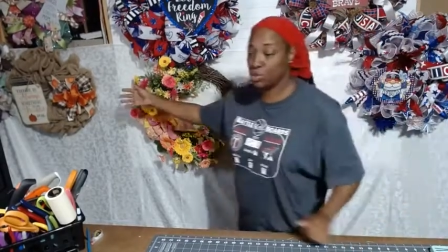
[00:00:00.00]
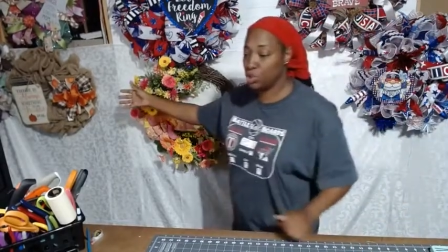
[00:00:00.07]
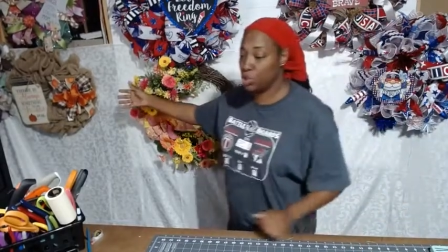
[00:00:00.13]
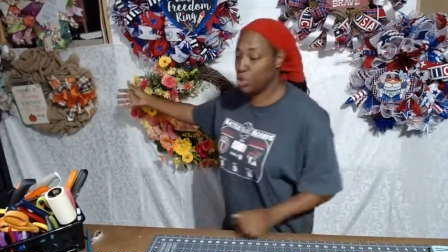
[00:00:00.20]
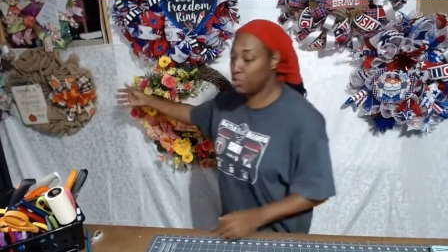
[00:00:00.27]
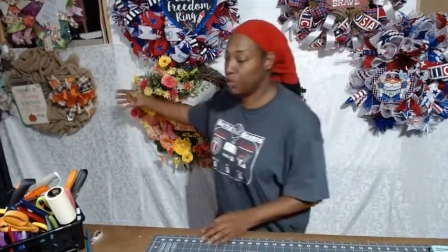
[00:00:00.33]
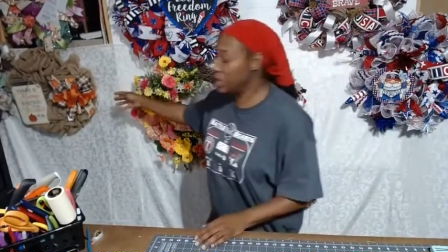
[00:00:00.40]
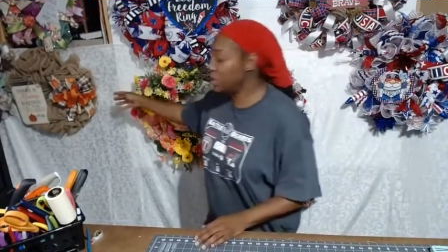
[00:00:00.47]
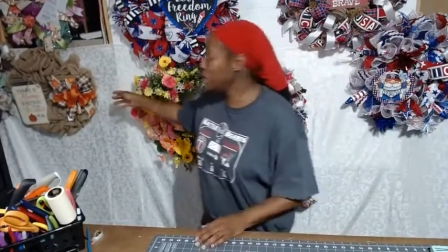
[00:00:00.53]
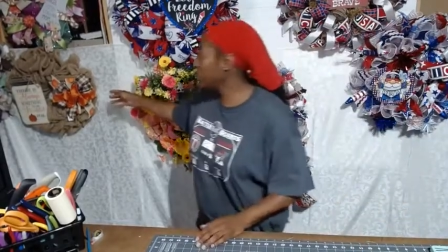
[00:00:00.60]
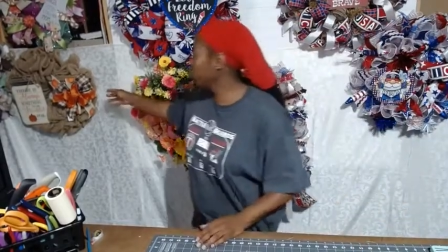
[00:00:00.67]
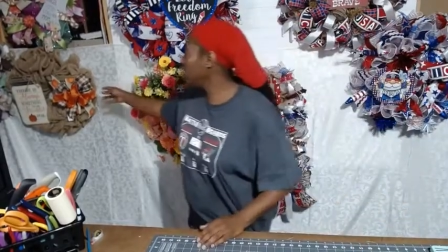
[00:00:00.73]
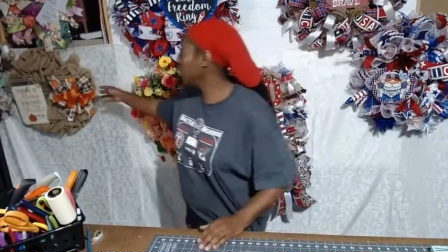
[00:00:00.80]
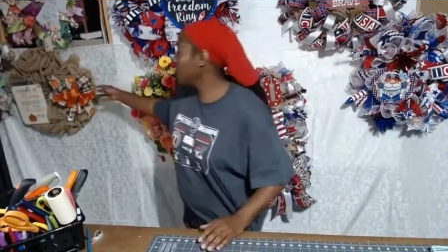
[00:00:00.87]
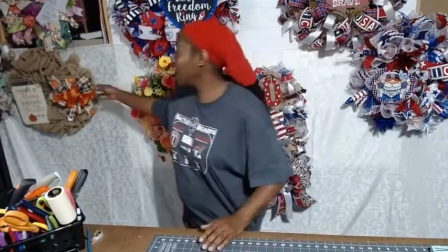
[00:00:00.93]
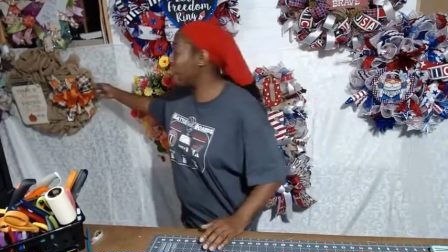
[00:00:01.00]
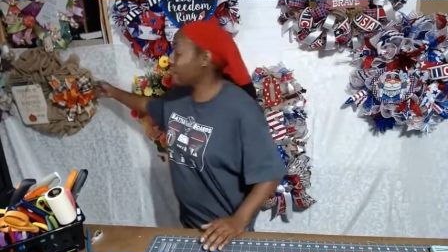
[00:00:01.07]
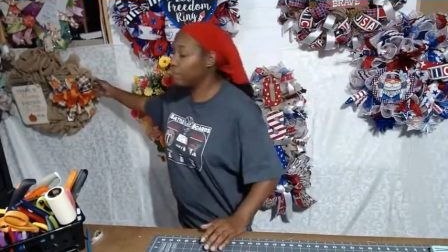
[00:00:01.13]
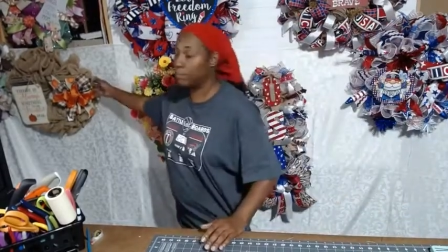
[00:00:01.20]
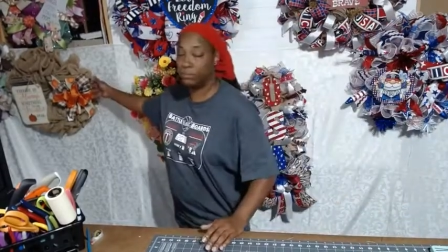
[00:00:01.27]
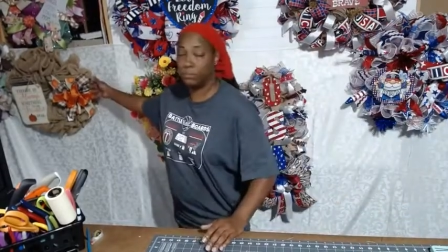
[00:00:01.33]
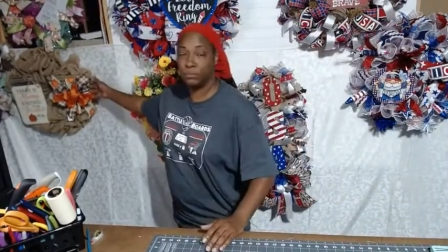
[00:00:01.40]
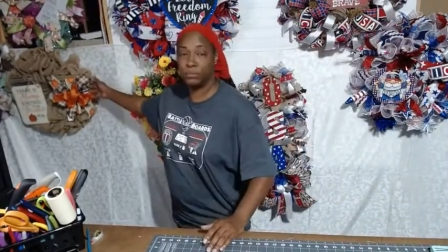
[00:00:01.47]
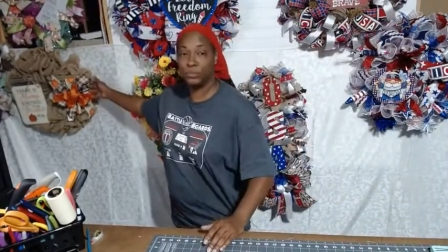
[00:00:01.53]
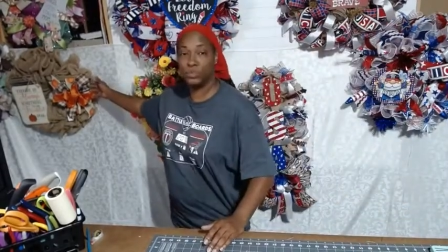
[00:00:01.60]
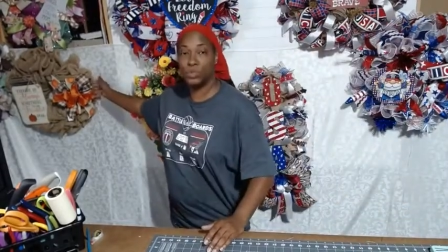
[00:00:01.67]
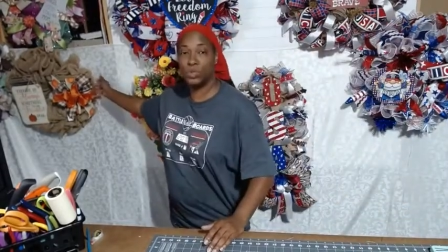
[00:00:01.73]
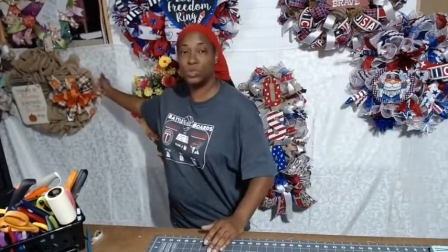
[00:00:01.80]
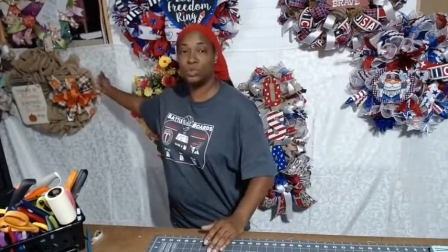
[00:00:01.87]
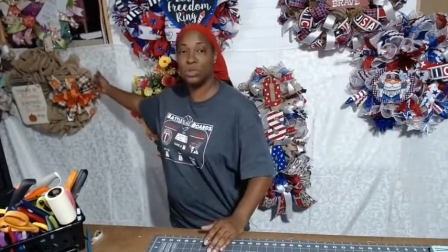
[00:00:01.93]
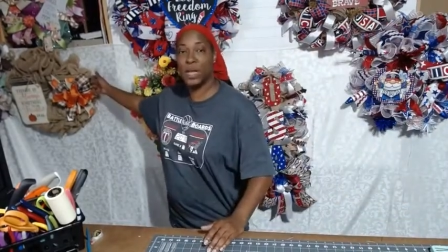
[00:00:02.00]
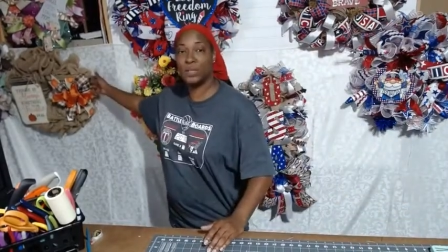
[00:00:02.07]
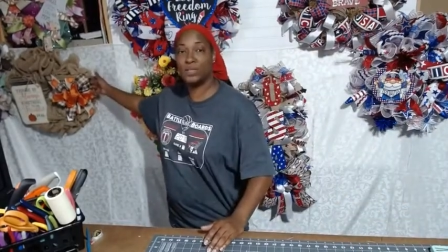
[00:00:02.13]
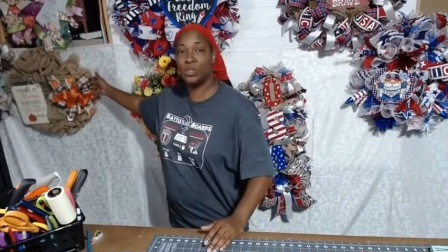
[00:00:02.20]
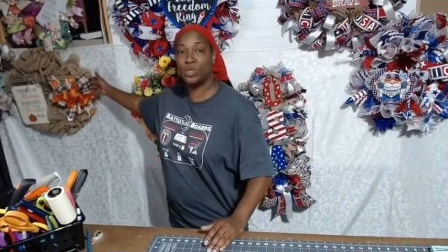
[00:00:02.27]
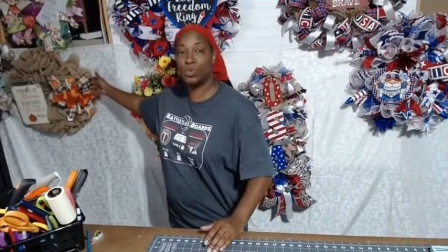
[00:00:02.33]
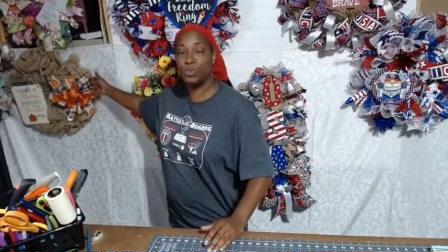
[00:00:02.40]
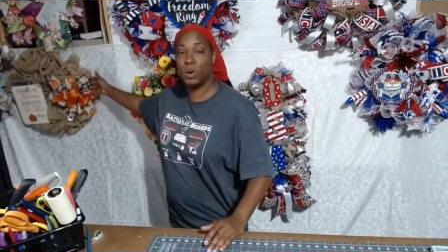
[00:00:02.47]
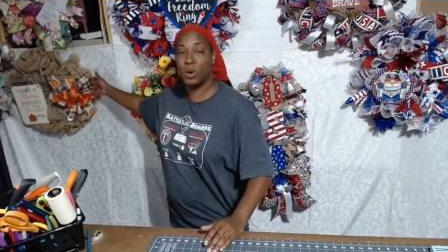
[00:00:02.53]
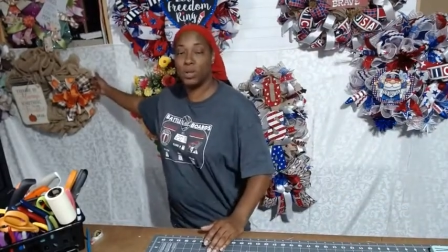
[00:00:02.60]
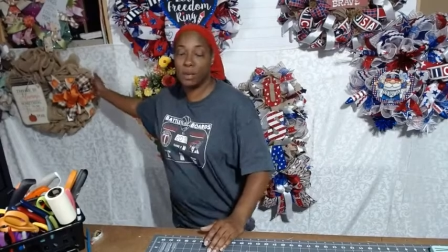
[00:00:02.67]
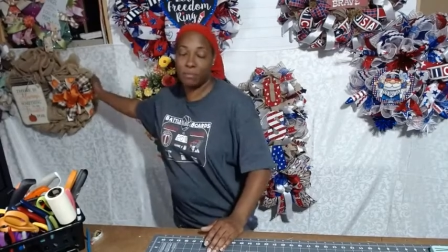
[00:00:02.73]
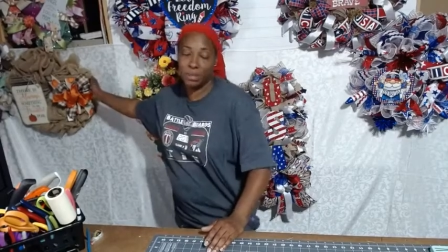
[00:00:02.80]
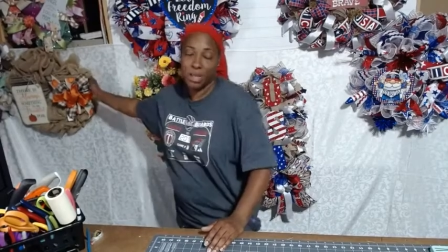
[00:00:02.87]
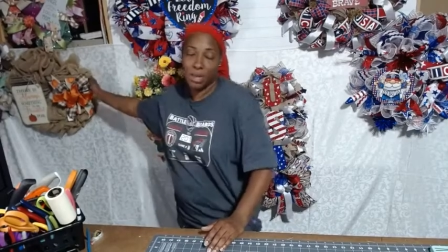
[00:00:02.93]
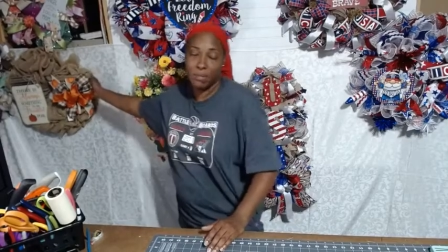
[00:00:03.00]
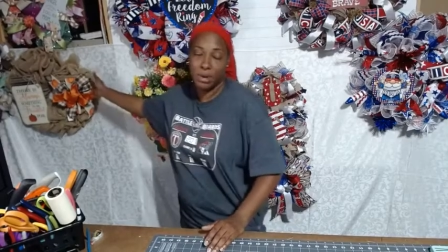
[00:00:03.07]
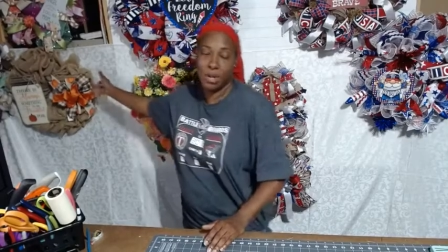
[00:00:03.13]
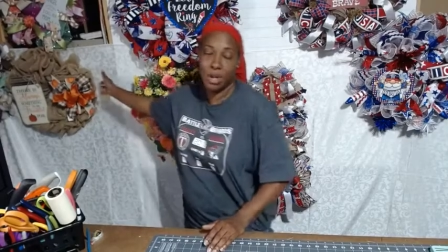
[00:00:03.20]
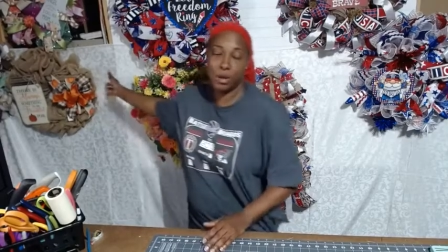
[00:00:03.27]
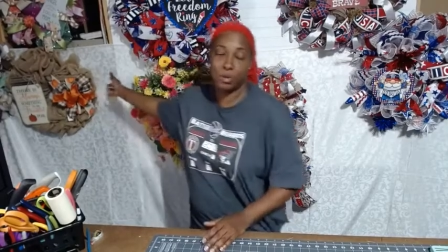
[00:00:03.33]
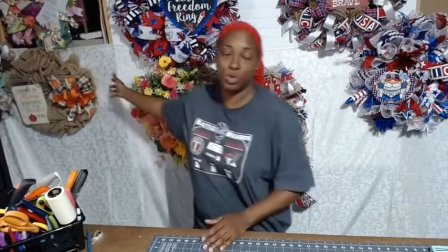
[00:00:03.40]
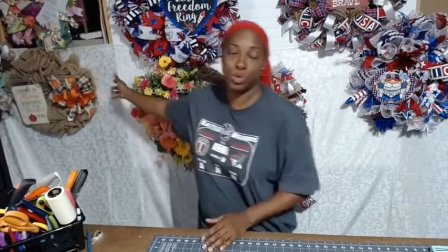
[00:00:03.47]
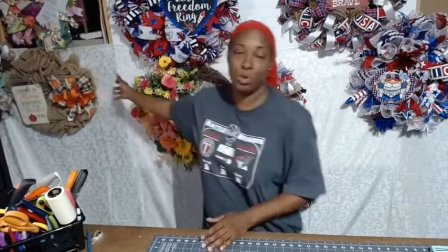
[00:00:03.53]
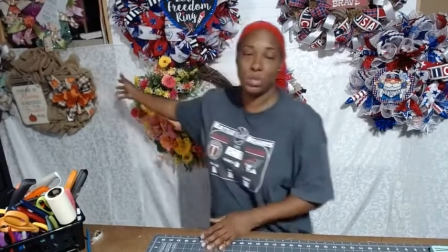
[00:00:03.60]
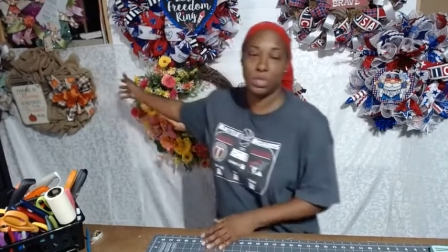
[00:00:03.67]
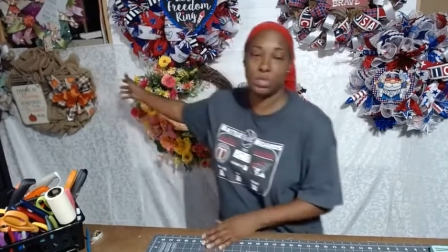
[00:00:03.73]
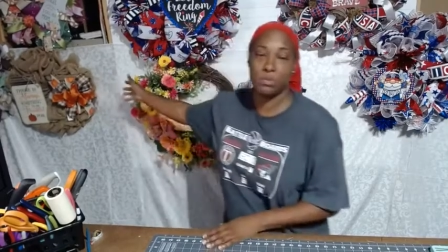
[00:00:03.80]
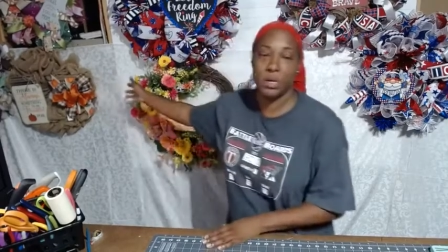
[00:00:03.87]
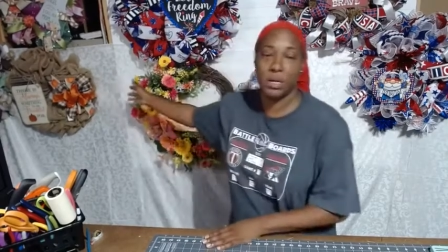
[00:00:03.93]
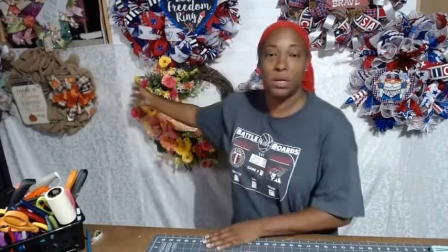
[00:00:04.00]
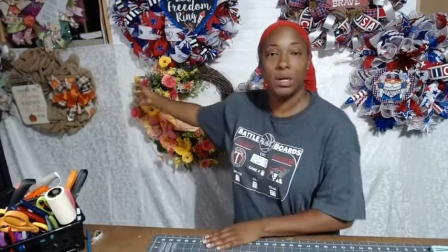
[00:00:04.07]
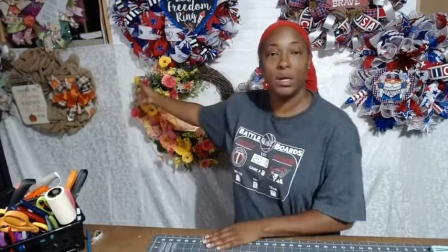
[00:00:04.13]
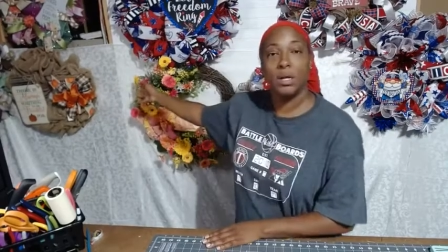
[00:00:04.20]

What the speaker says: you over here, burlap. Do you like to do burlap? Let me know. Talk to me.